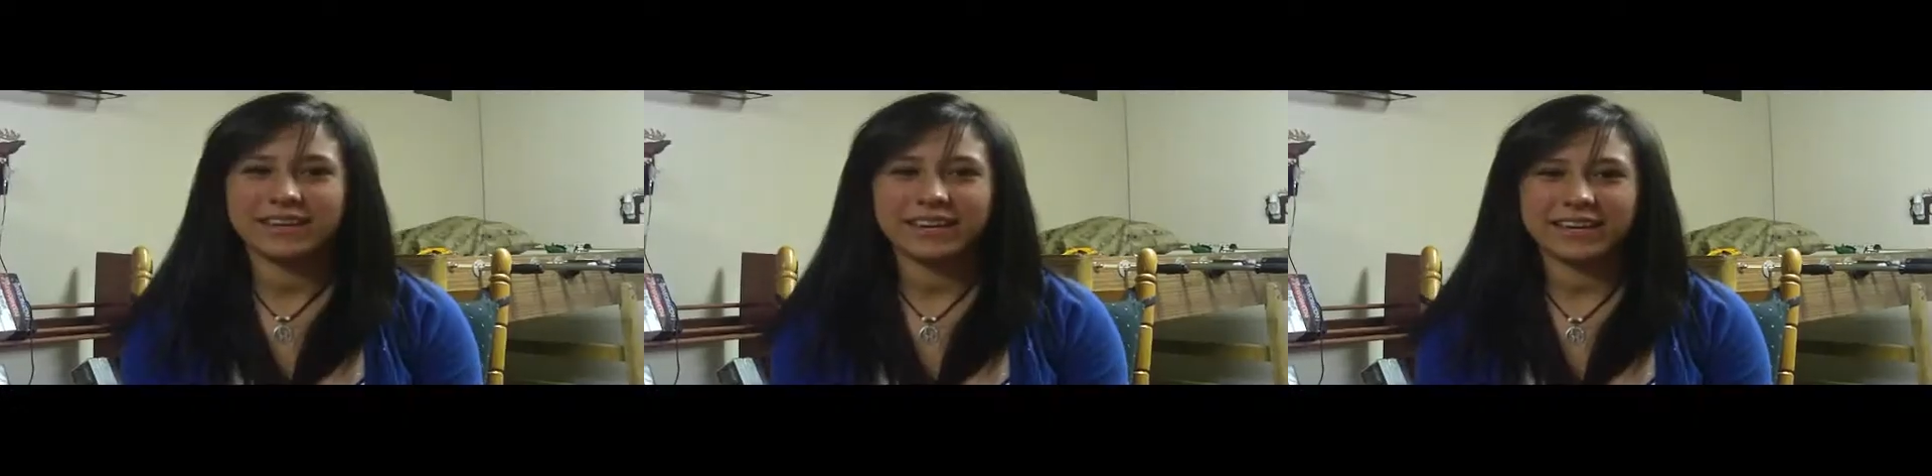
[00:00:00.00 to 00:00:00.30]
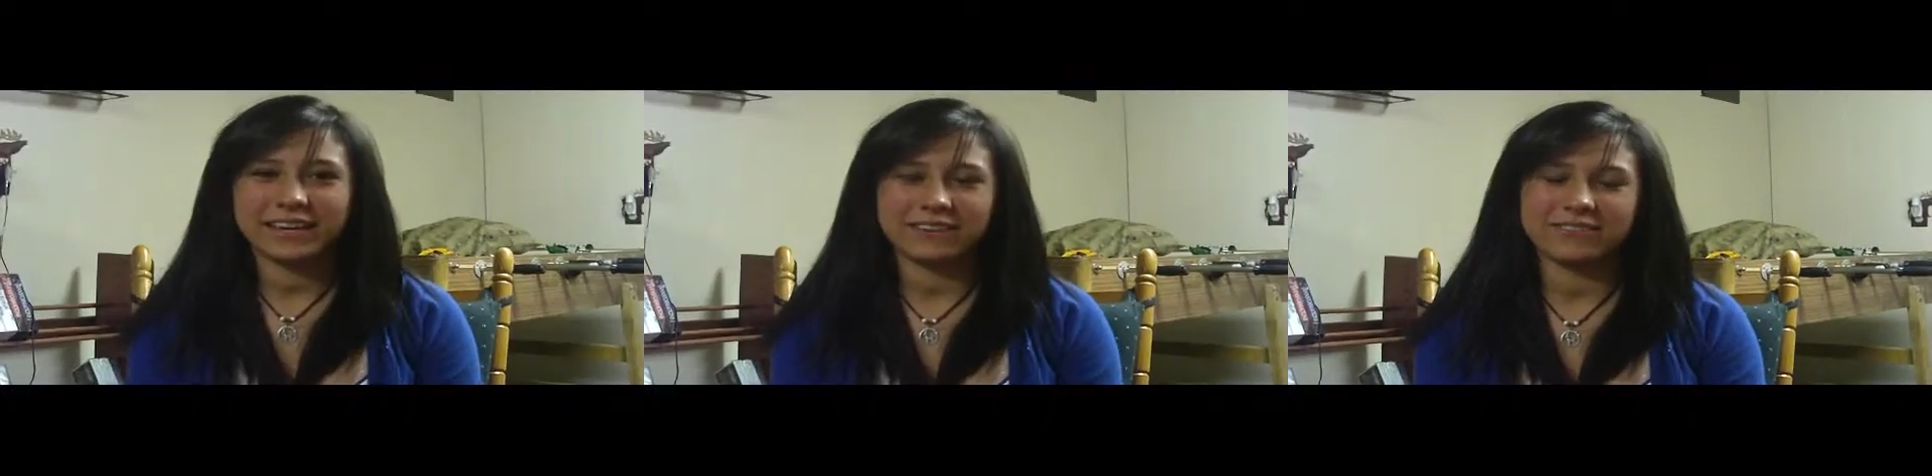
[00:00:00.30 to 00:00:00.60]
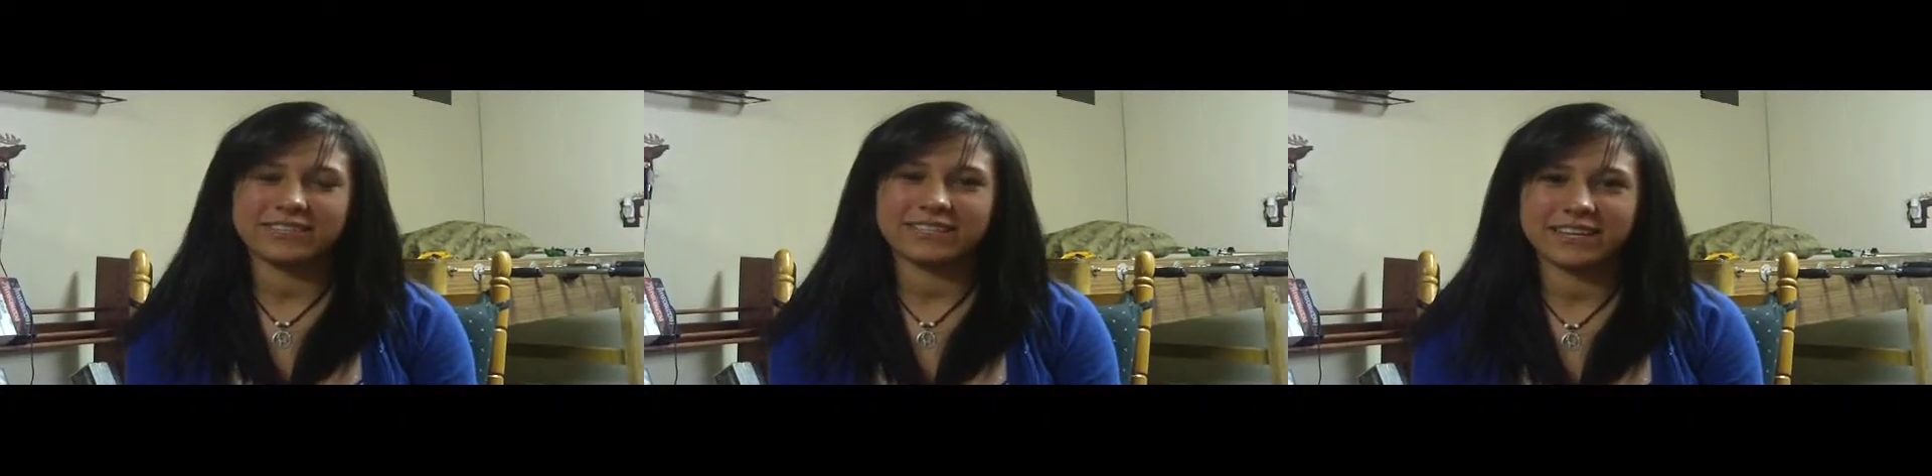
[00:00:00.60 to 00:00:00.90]
Hey,
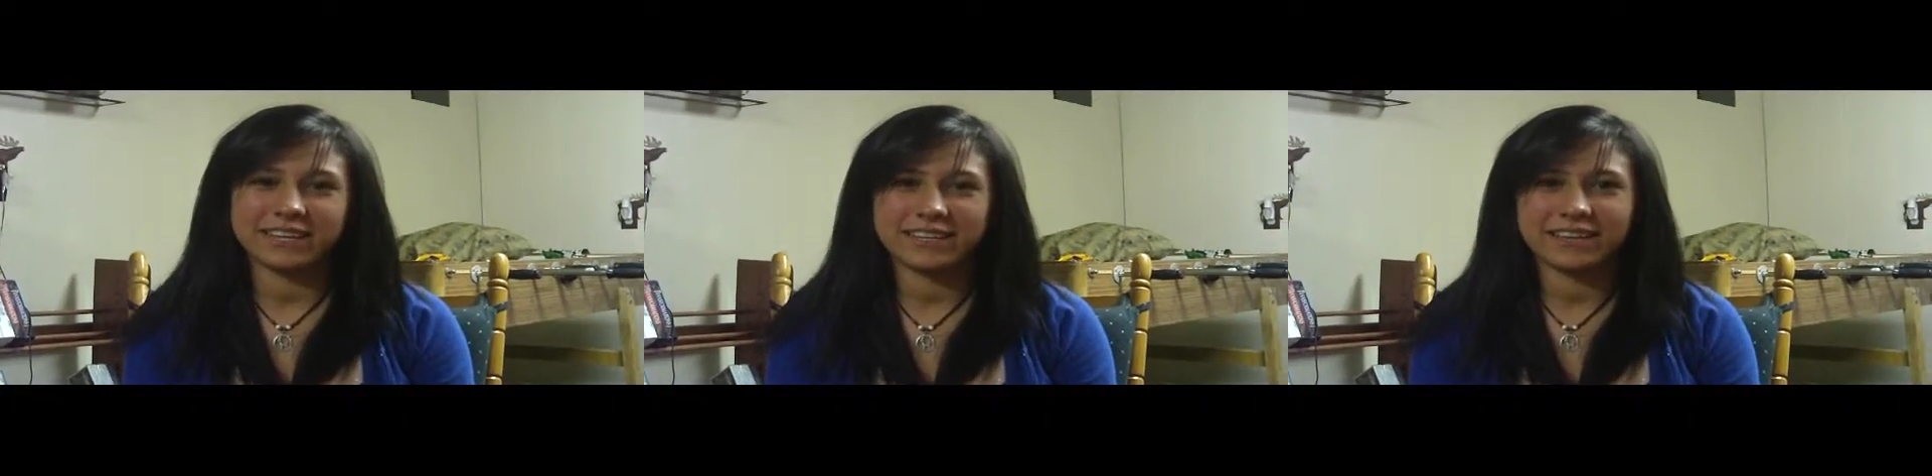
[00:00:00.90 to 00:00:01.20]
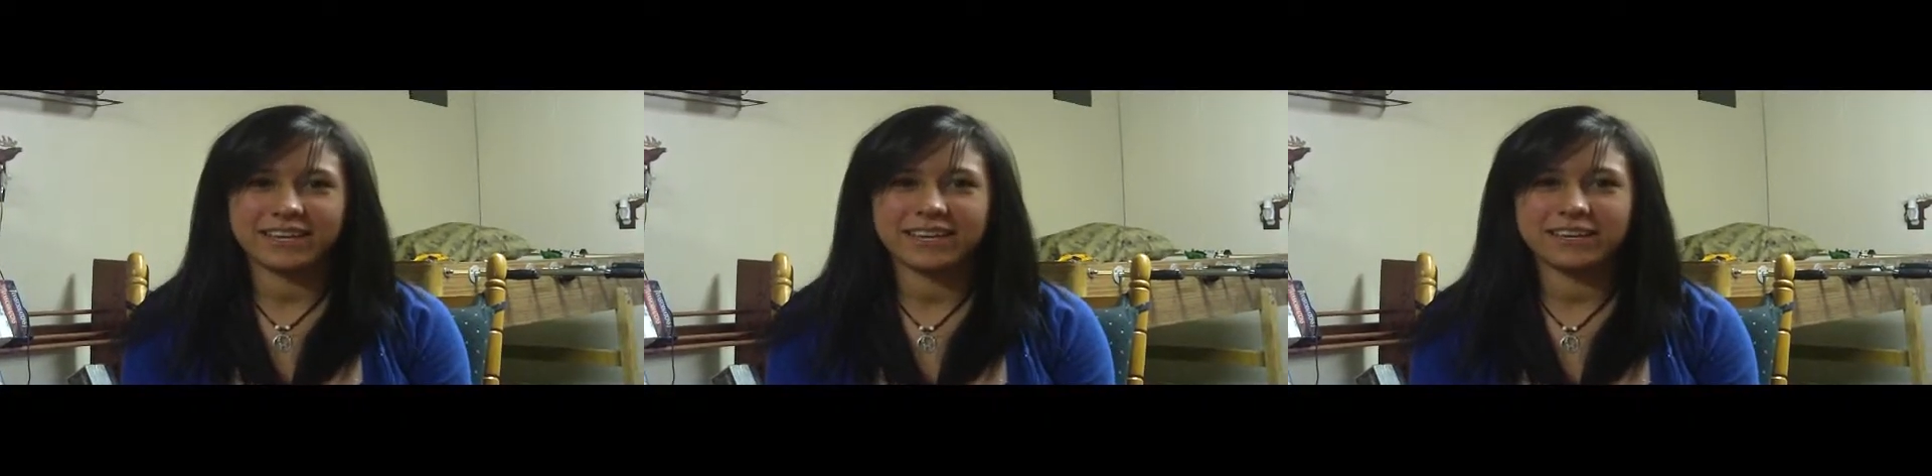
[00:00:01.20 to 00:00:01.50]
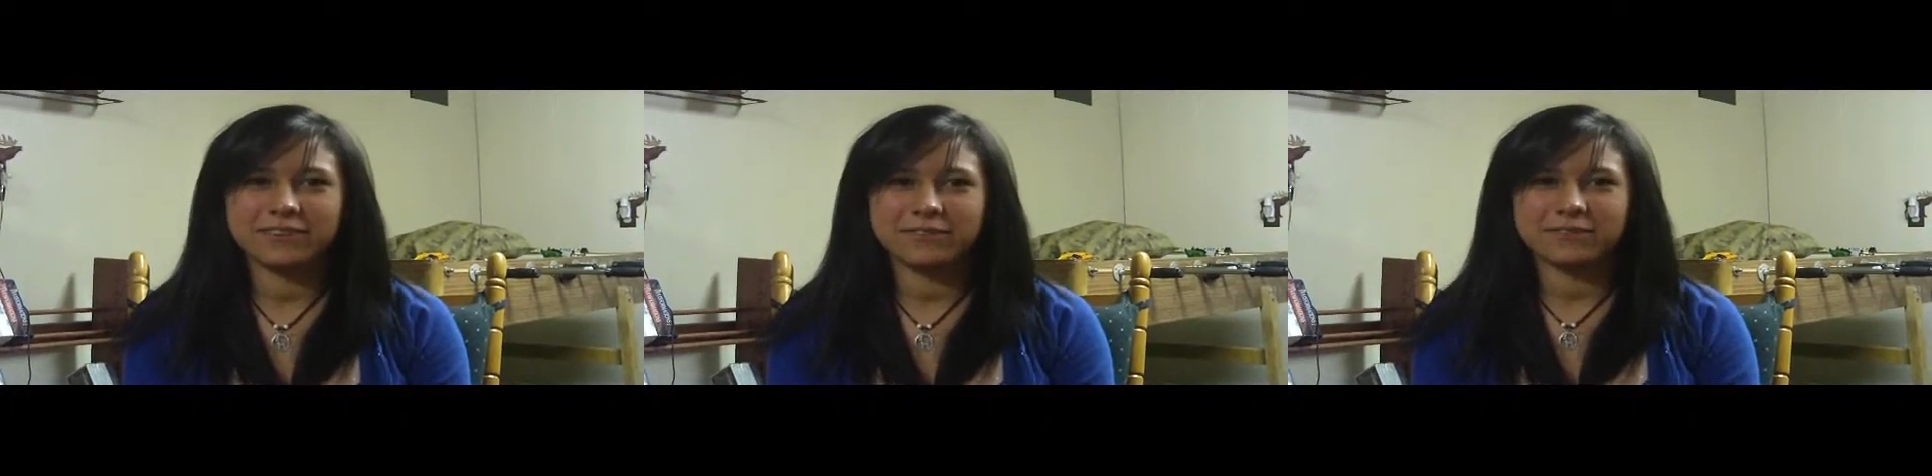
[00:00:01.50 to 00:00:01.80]
Calvin and Tayia, thank
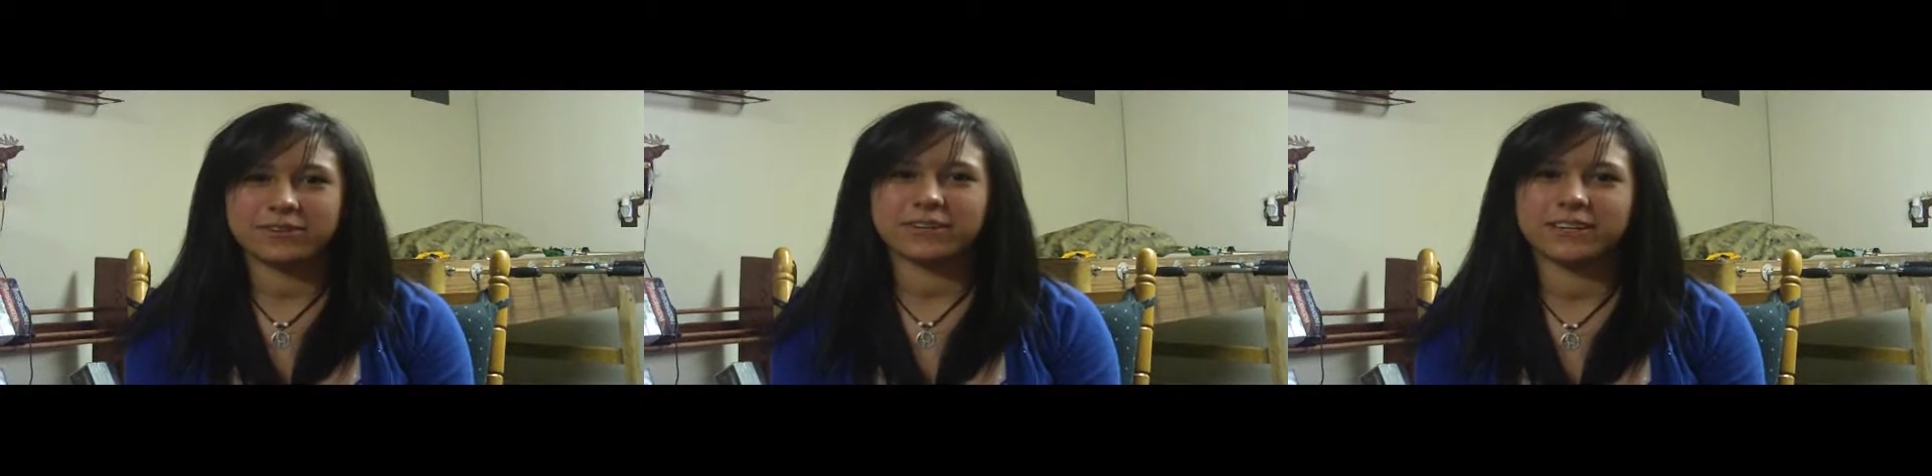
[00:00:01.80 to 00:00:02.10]
you for,